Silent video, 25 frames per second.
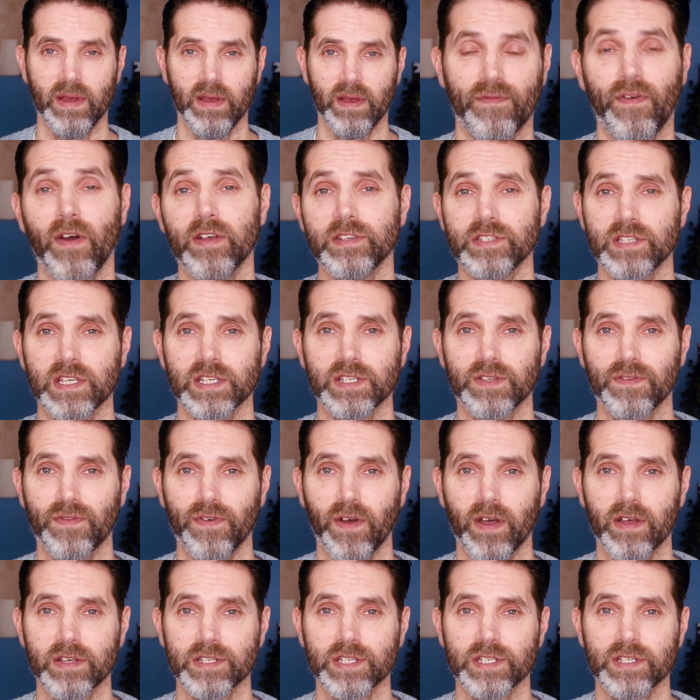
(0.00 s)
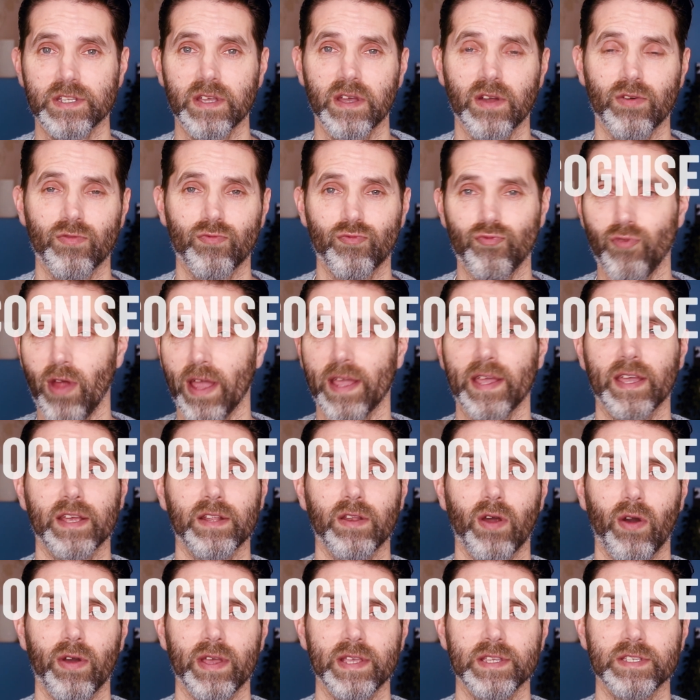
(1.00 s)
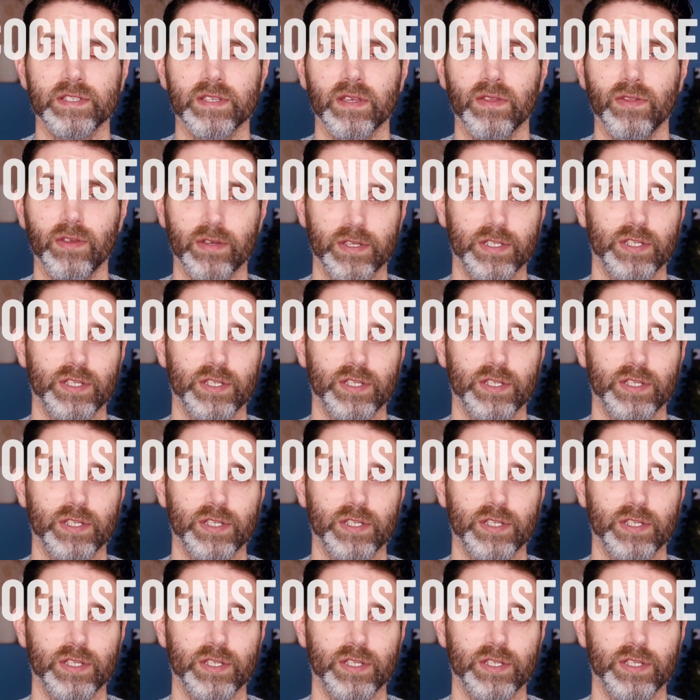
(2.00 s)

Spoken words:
First things first, recognize the